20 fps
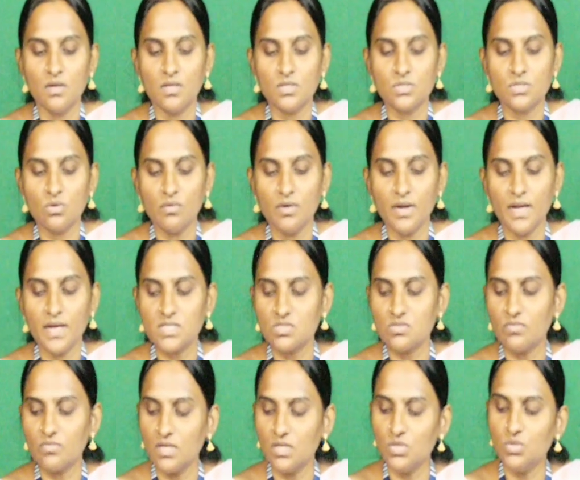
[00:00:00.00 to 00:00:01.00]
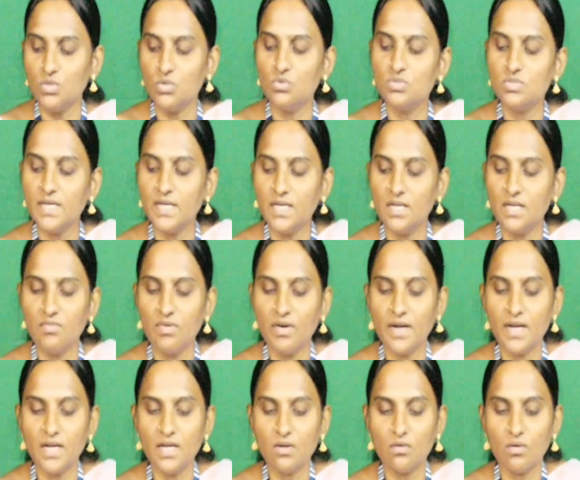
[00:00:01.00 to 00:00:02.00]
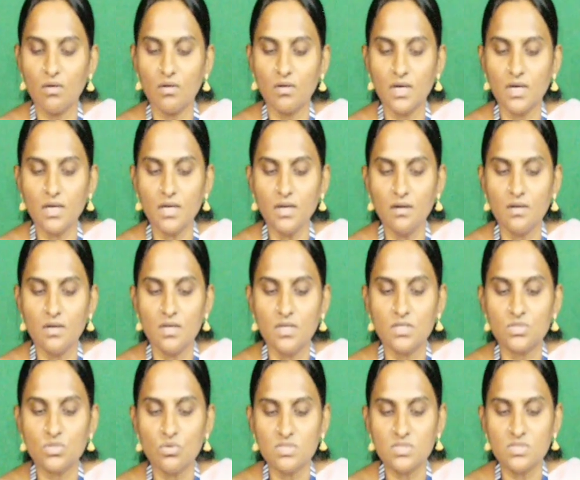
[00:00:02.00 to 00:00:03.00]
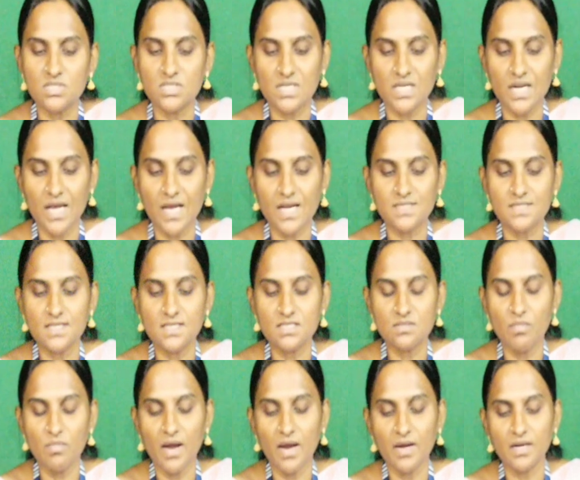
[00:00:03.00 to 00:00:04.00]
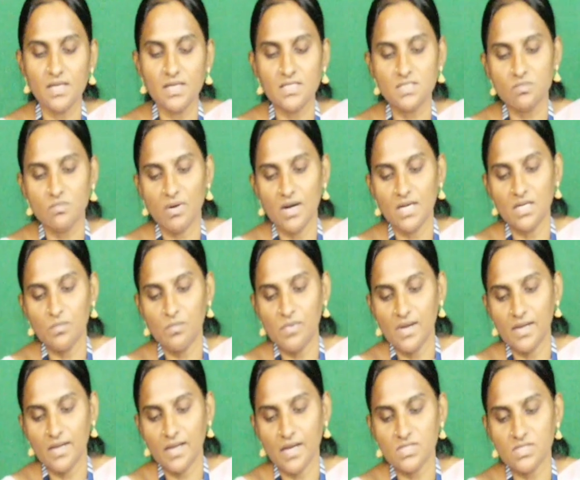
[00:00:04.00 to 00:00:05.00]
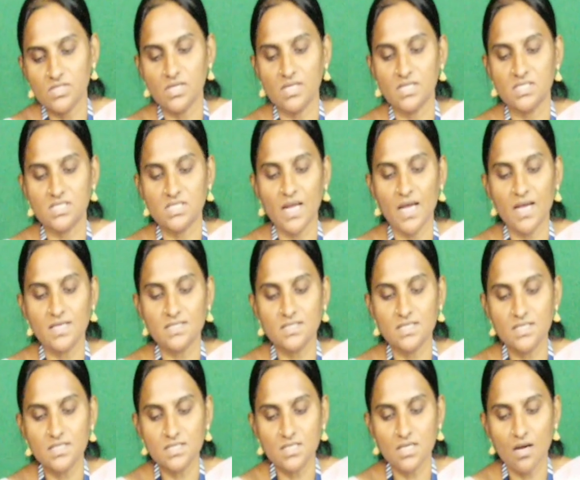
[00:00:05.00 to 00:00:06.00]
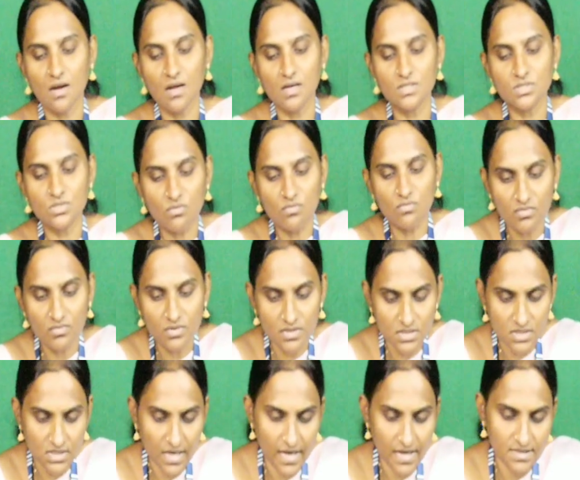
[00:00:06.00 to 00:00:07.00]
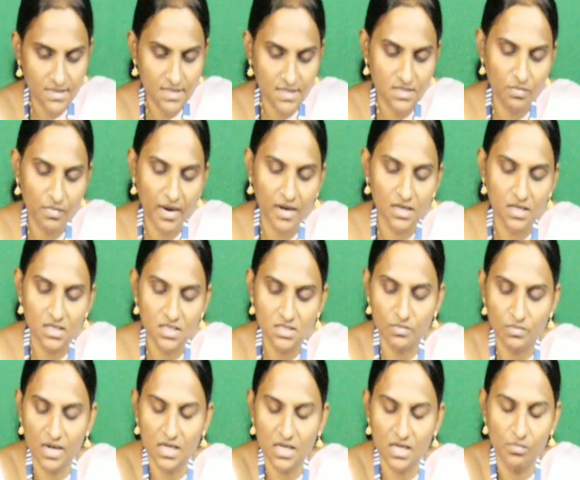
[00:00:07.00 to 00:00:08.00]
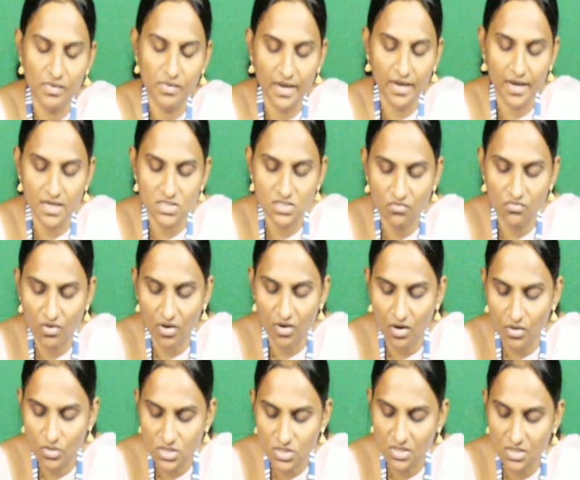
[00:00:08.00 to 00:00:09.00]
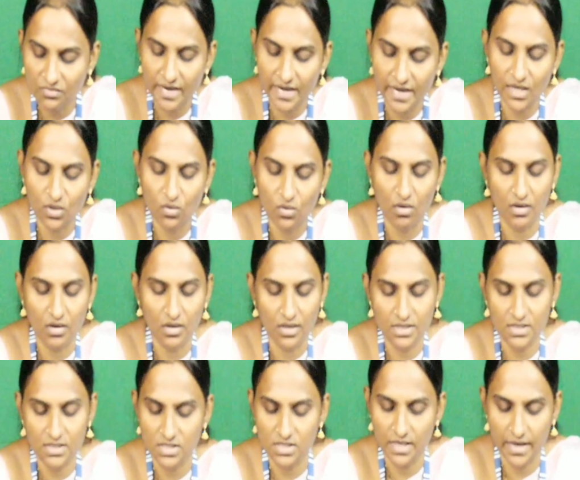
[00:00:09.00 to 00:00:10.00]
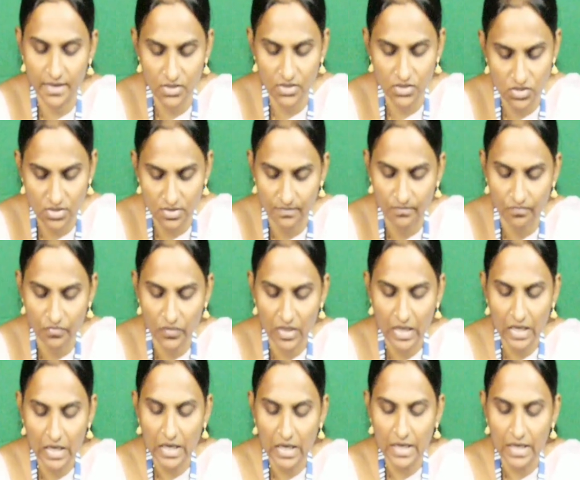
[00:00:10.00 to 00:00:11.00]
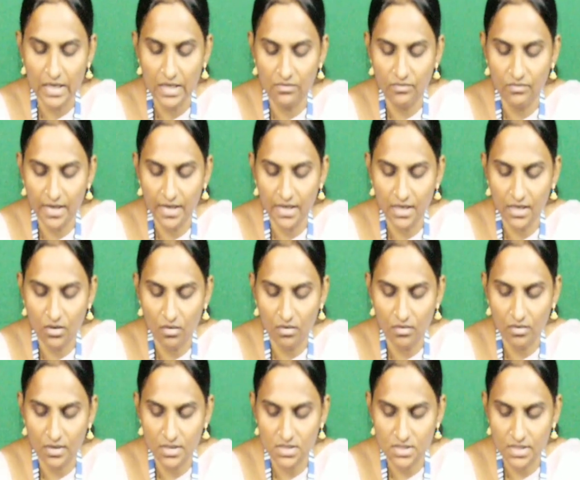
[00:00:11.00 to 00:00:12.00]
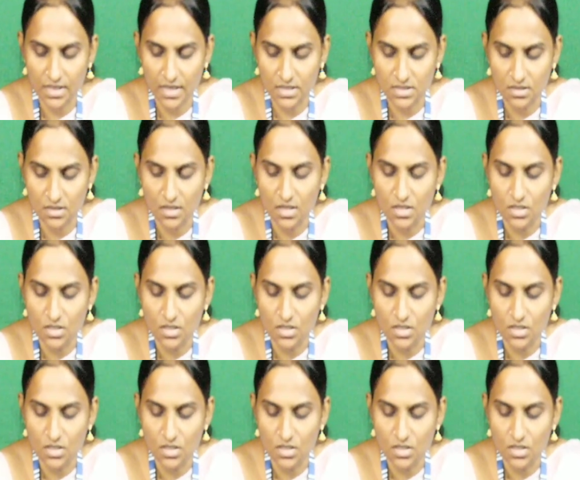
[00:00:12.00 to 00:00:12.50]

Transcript: So next one, using divide and conquer. So Strassen's matrix multiplication. Strassen's matrix multiplication follows divide and conquer strategy. Divide and conquer strategy.